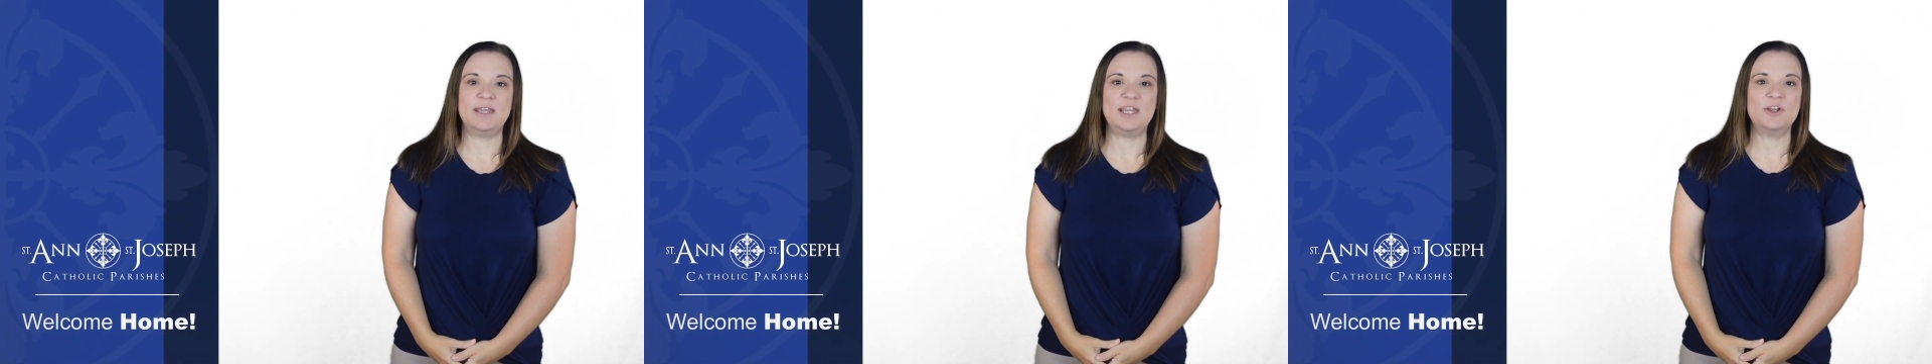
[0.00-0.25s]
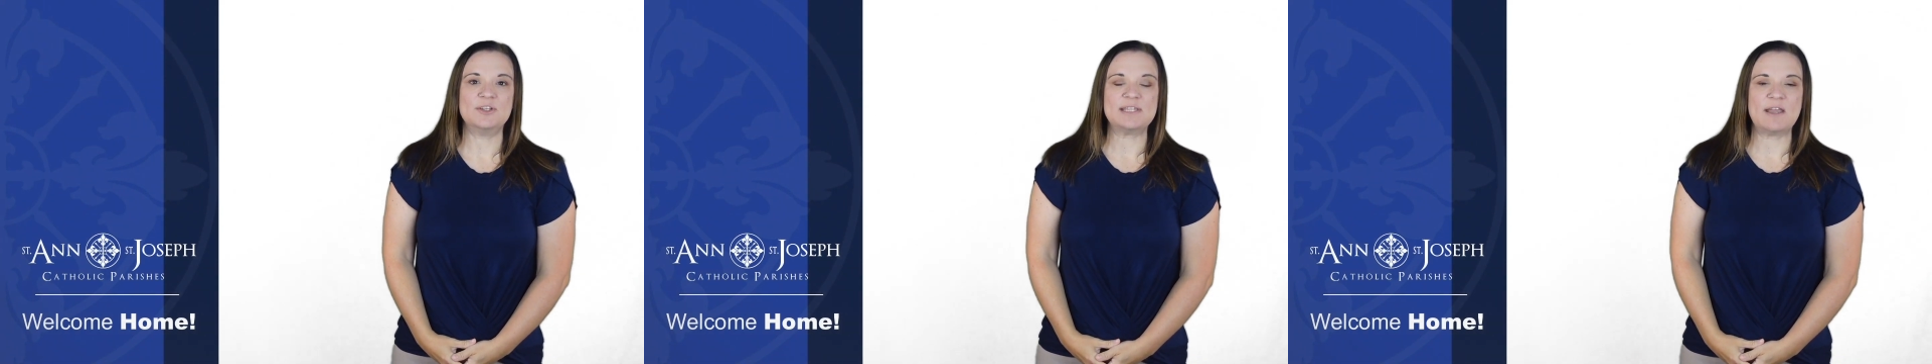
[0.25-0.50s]
and
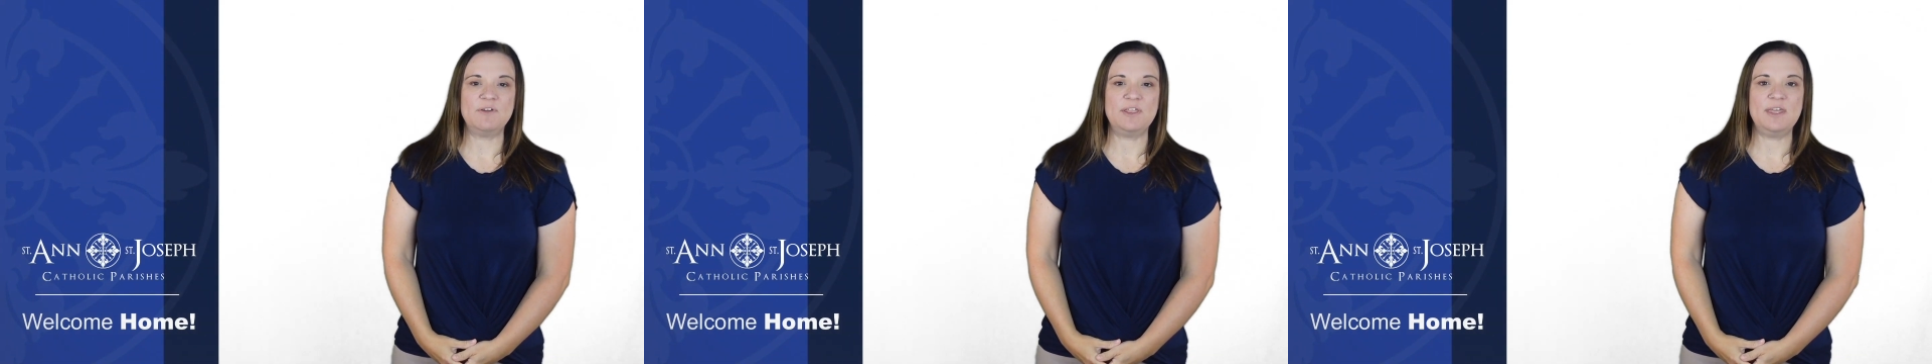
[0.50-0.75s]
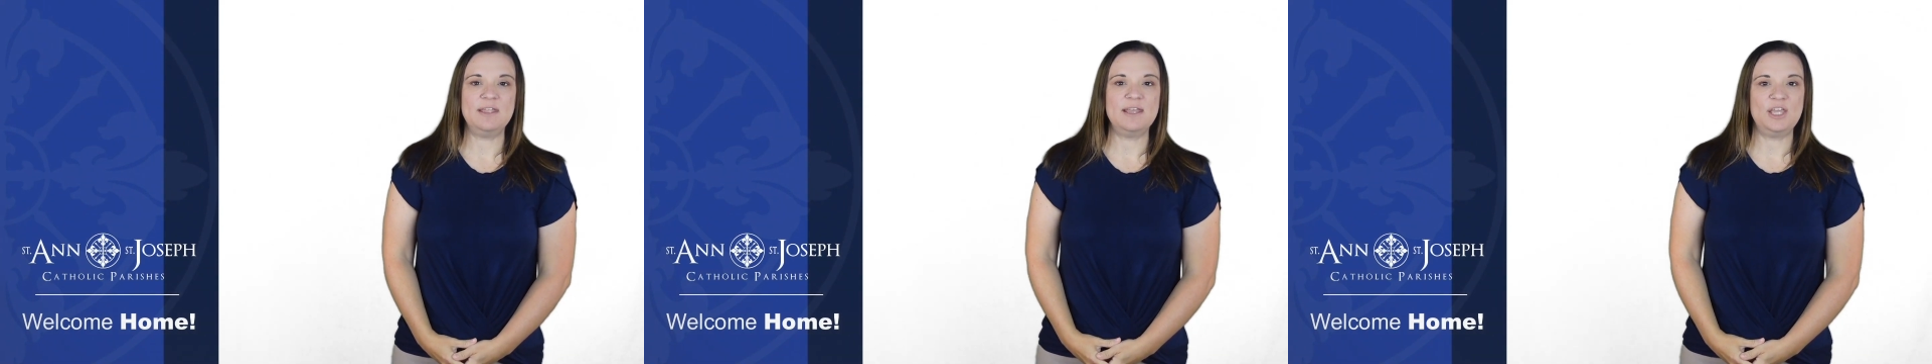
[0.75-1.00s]
here is
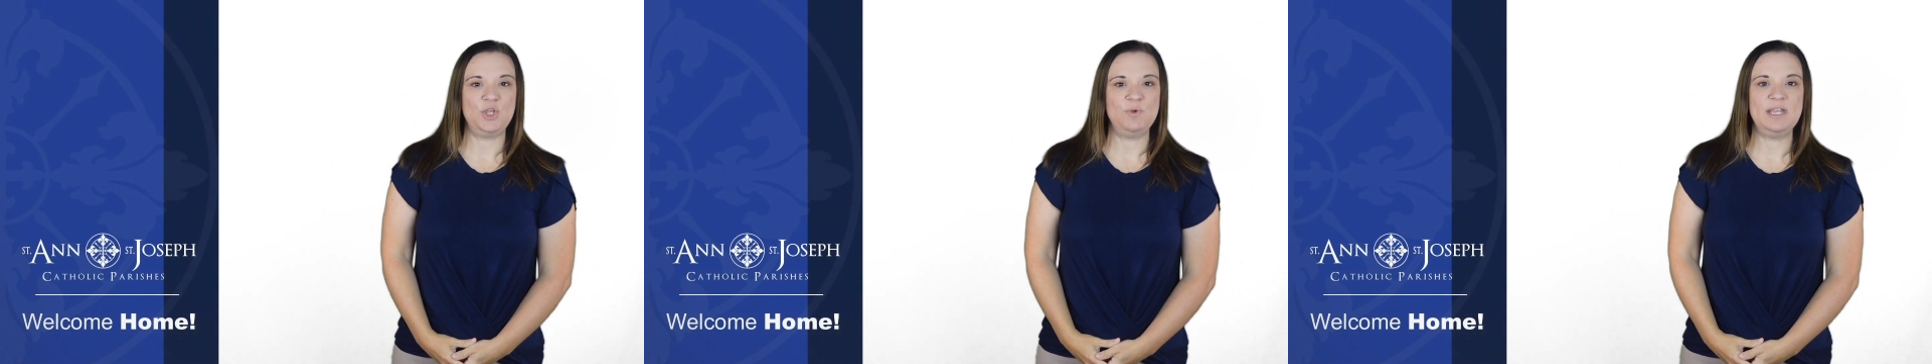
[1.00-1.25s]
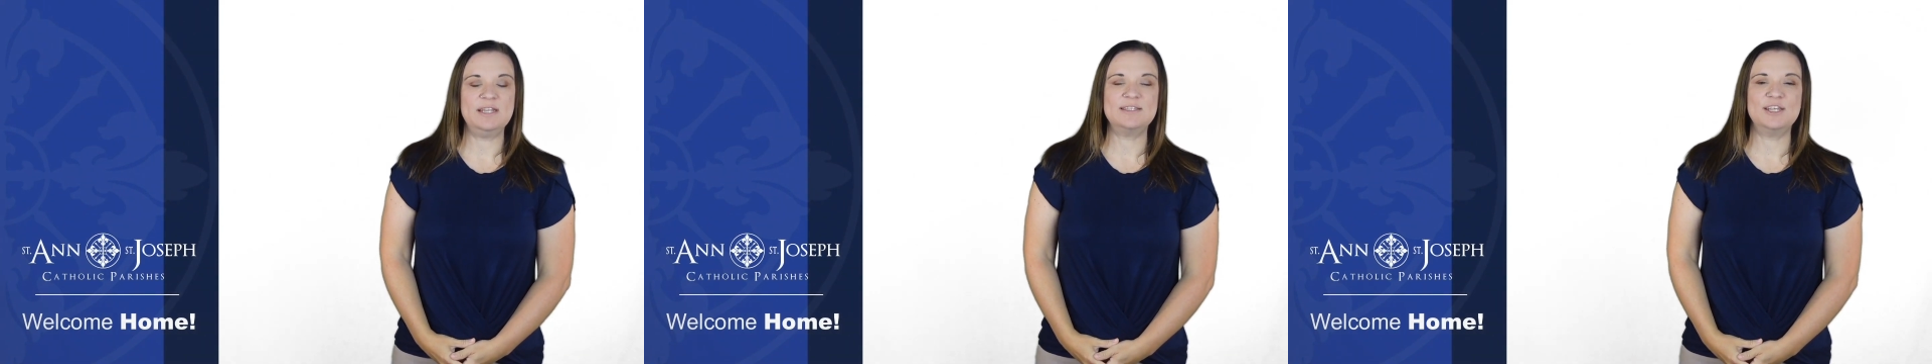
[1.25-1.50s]
everything that you
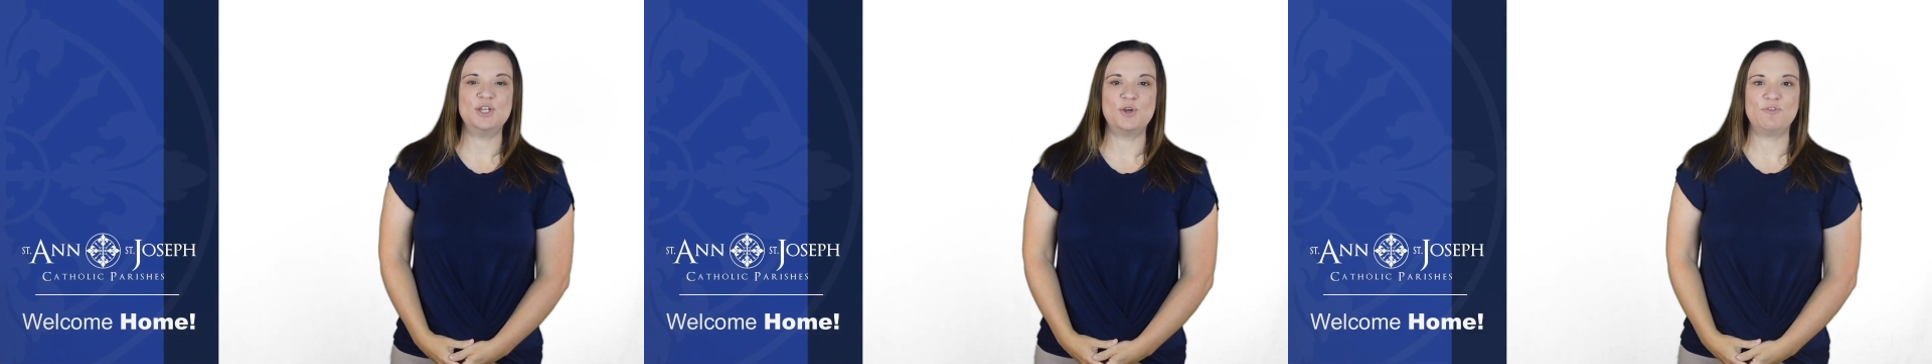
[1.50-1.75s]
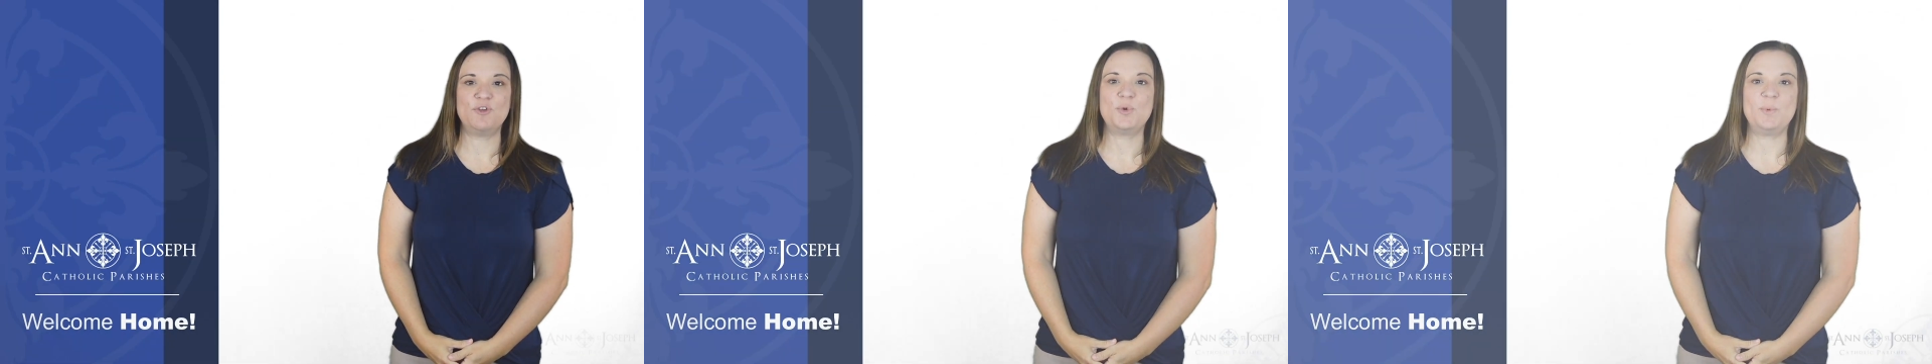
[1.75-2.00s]
need to know for the